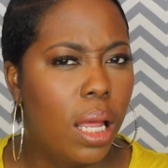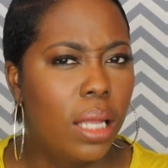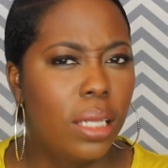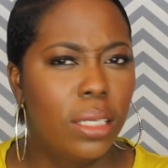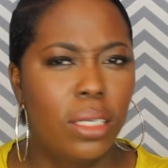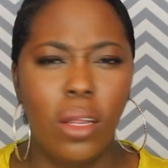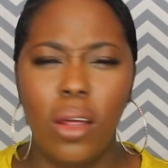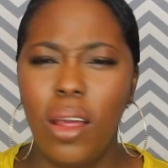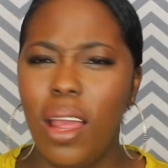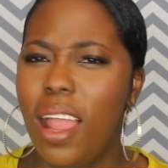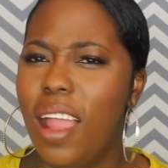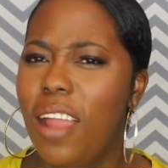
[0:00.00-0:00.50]

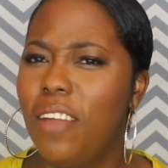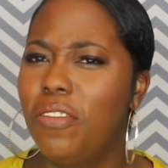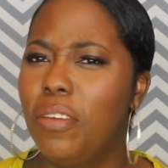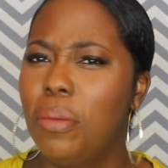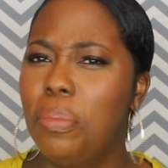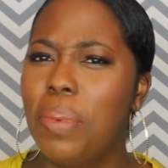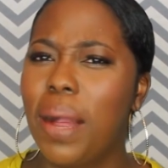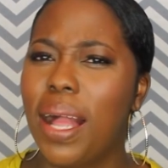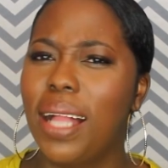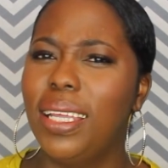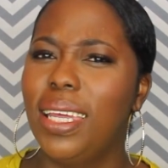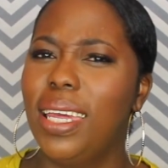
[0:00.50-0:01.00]
So
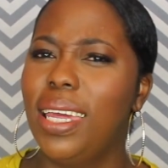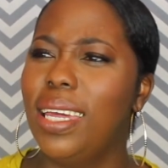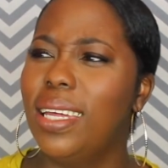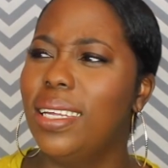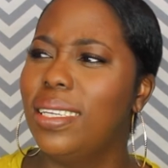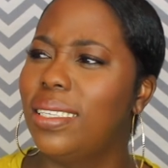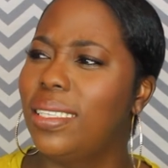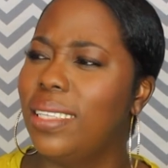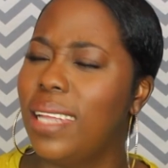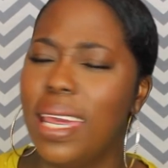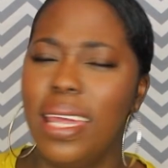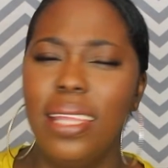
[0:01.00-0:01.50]
everybody
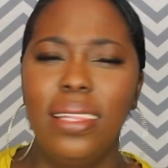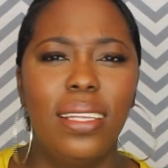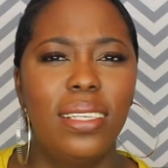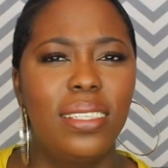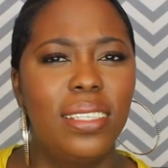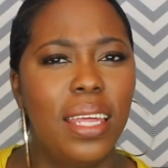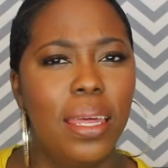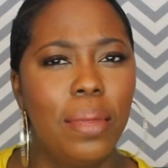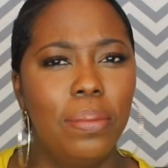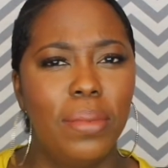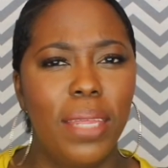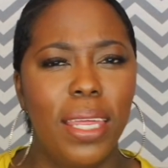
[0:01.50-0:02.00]
is saying the
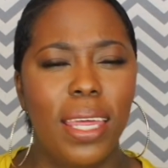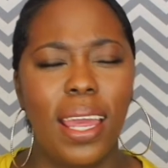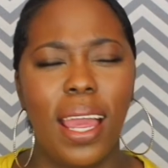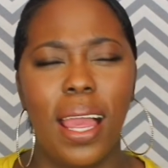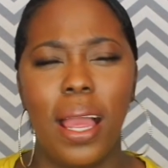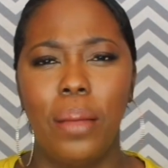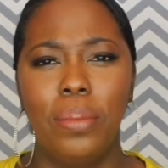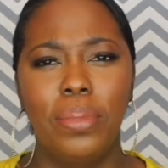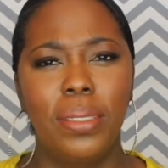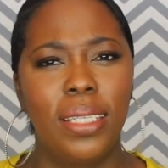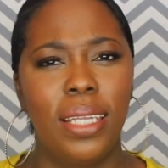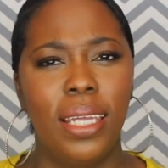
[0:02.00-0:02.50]
same thing
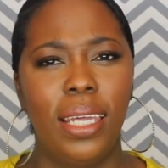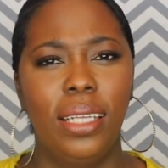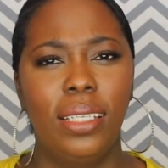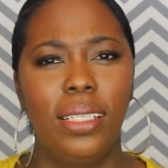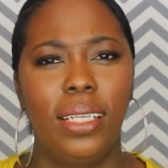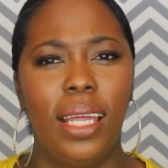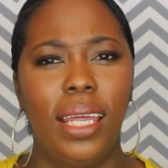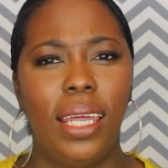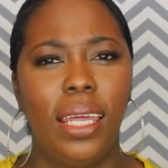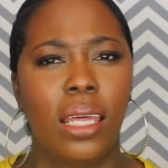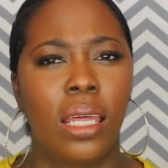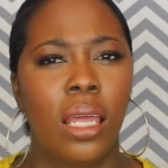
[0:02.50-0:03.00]
I'm saying,
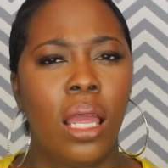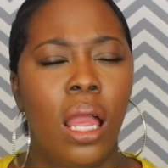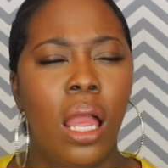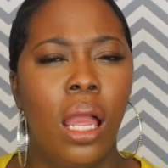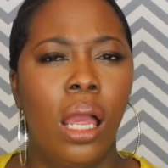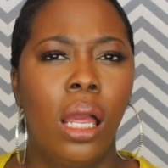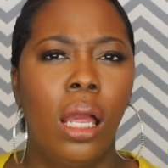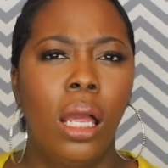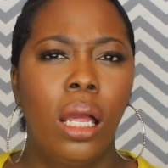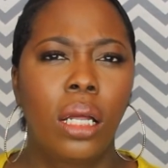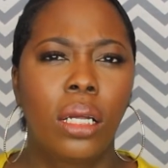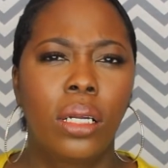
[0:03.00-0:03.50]
like,
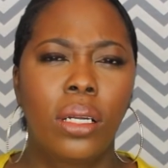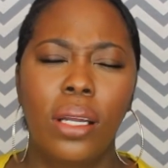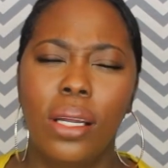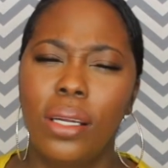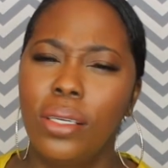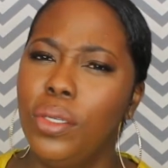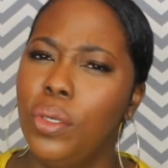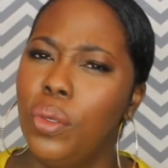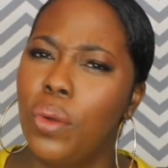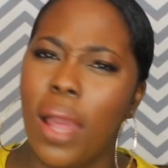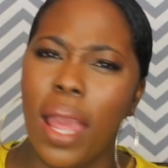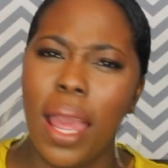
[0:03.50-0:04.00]

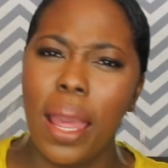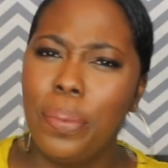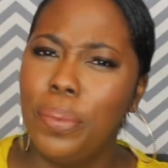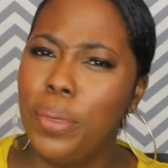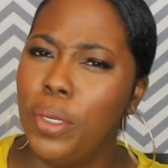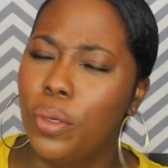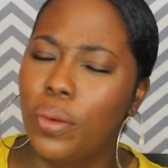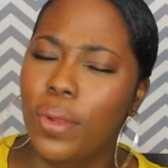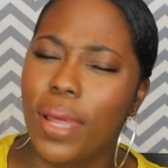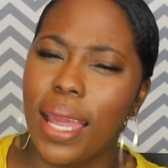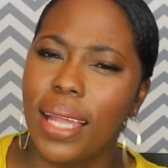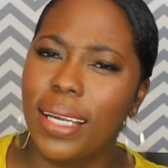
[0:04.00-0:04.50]
girl, you
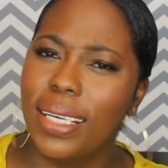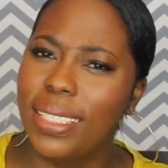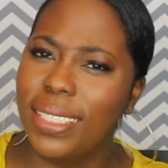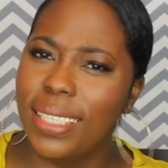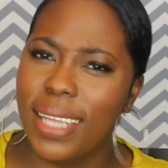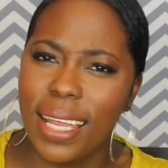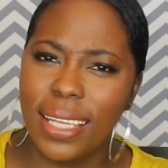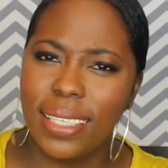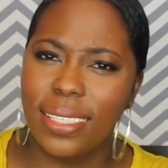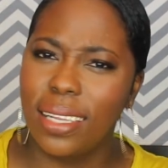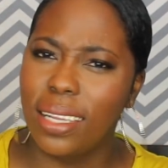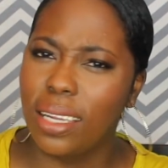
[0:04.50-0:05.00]
happy you got a
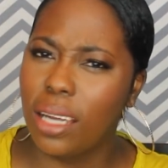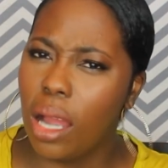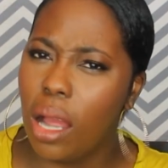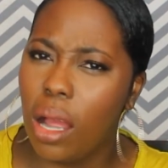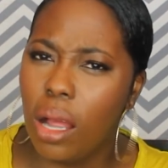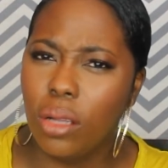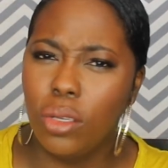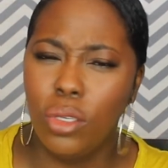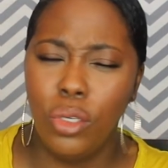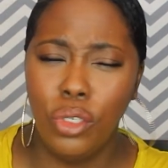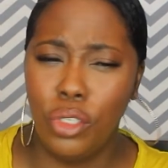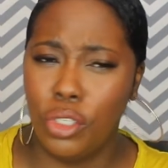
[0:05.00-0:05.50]
text at
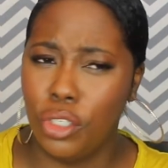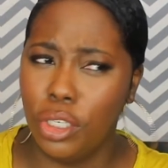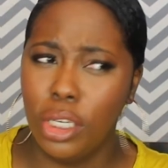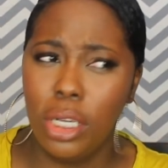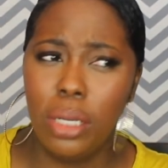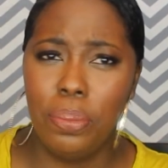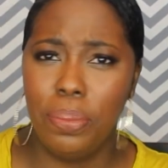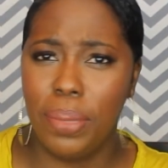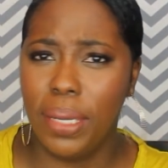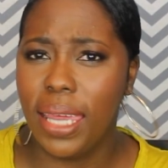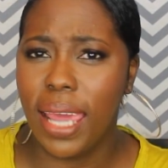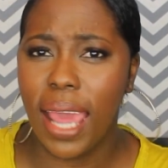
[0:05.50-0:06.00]
all? You
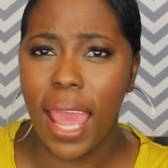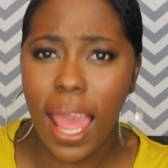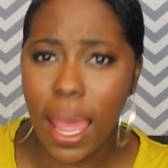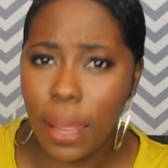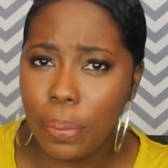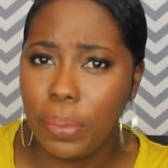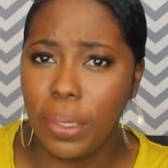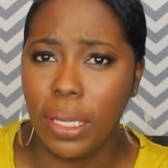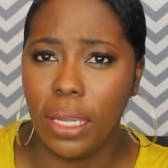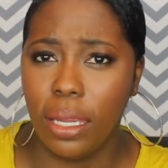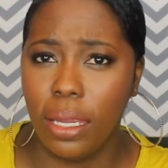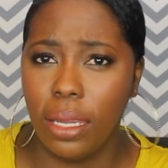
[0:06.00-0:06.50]
should be
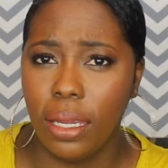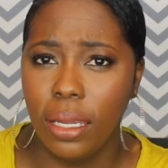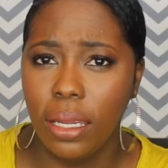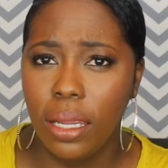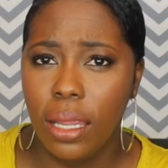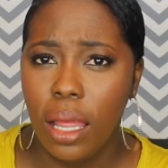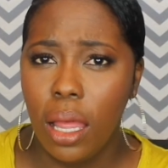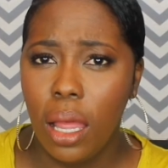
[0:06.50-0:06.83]
happy.